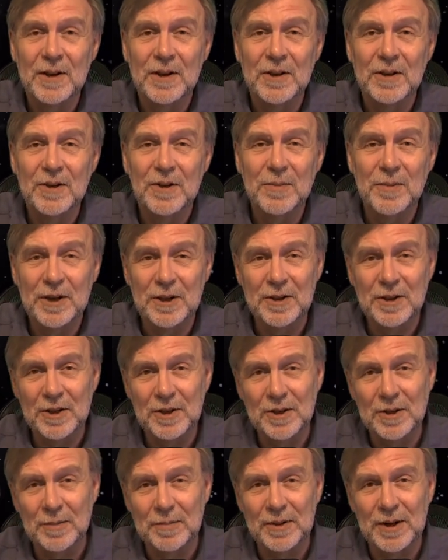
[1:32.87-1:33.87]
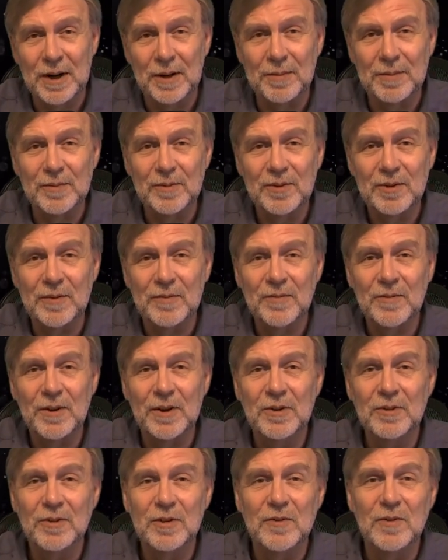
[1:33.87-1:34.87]
You might think the problems
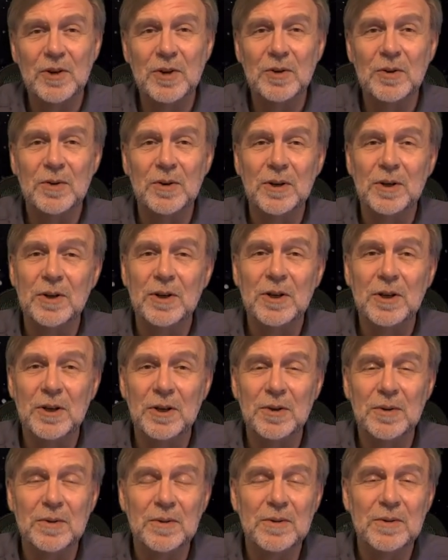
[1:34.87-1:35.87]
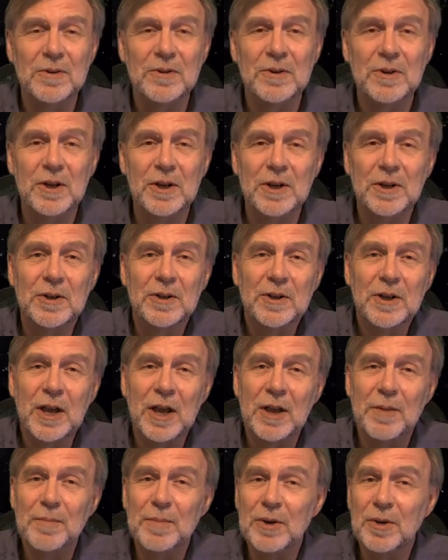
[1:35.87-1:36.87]
facing you are huge and
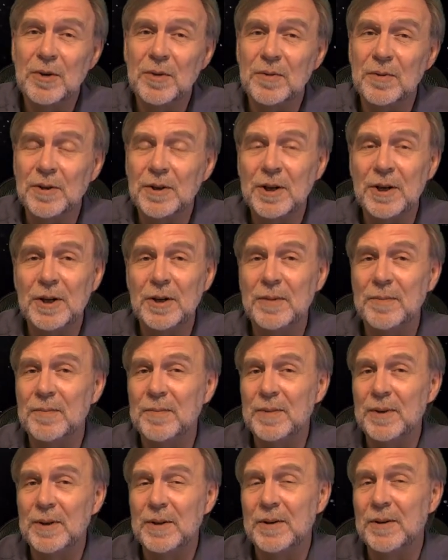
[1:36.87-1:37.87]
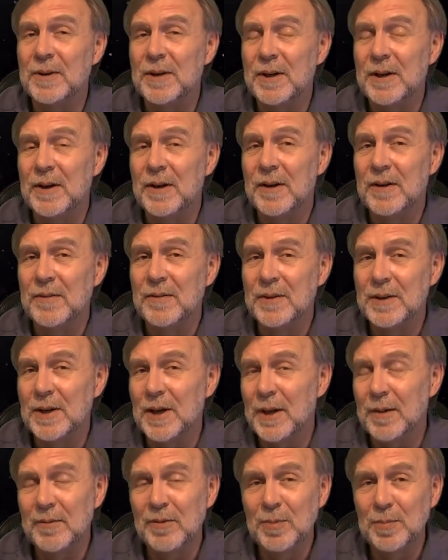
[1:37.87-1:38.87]
can't be overcome, but from
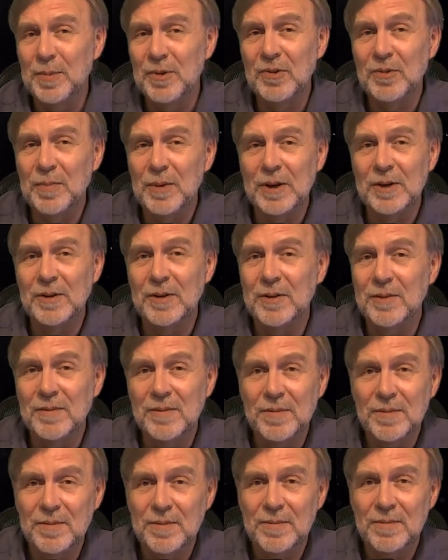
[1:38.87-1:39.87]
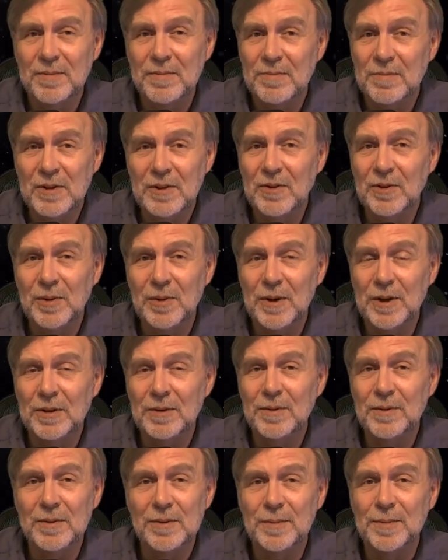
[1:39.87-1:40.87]
God's perspective, it's
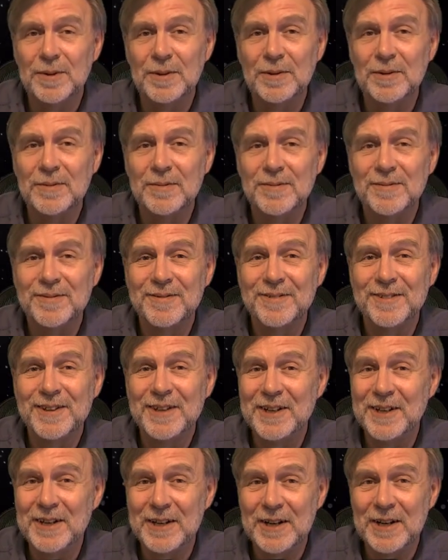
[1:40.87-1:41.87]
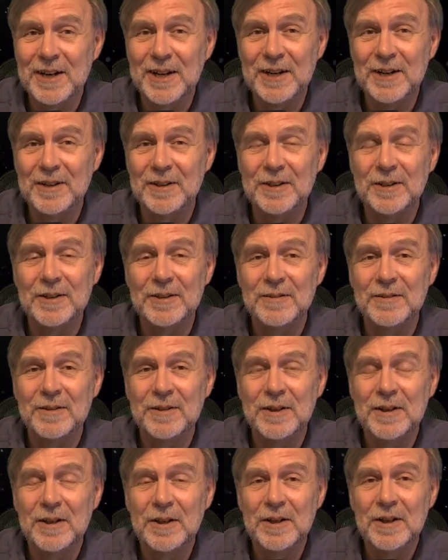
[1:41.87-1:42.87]
quite doable. He can handle it.
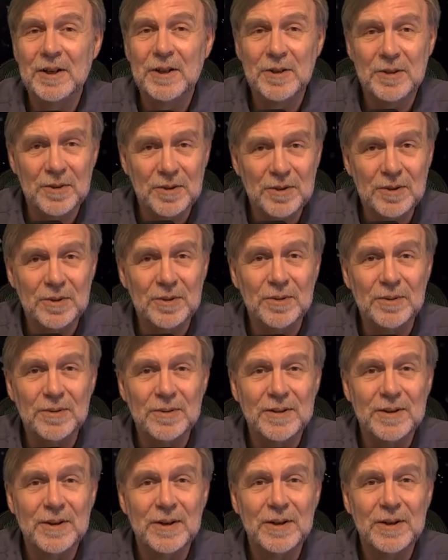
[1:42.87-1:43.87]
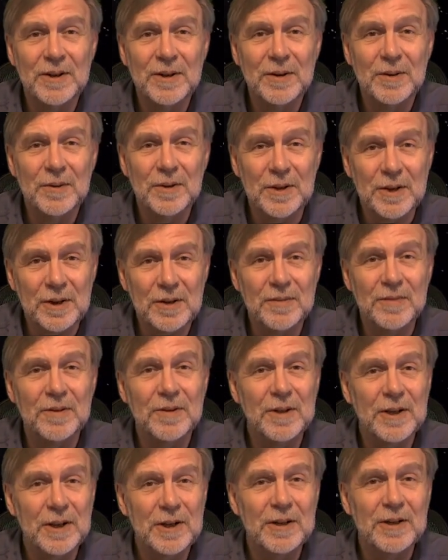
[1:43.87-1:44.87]
He can do
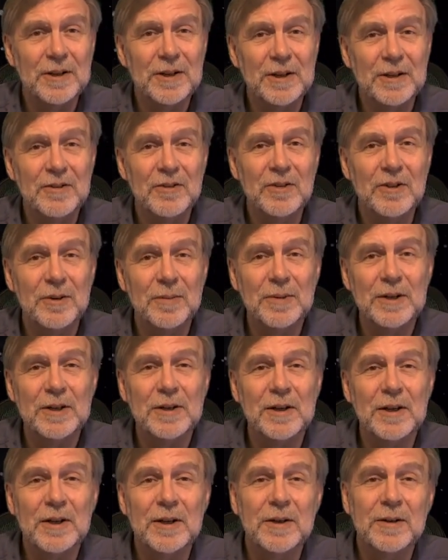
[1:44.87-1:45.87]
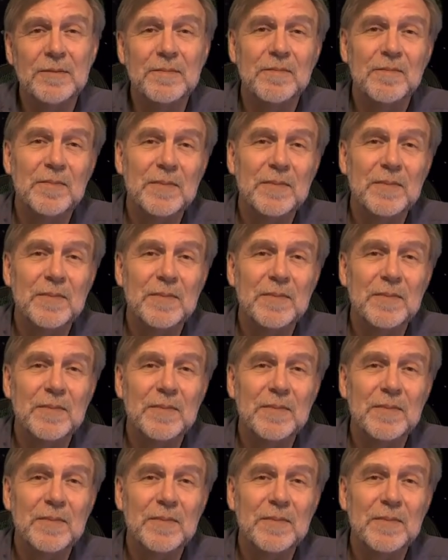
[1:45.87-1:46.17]
whatever that needs to be done.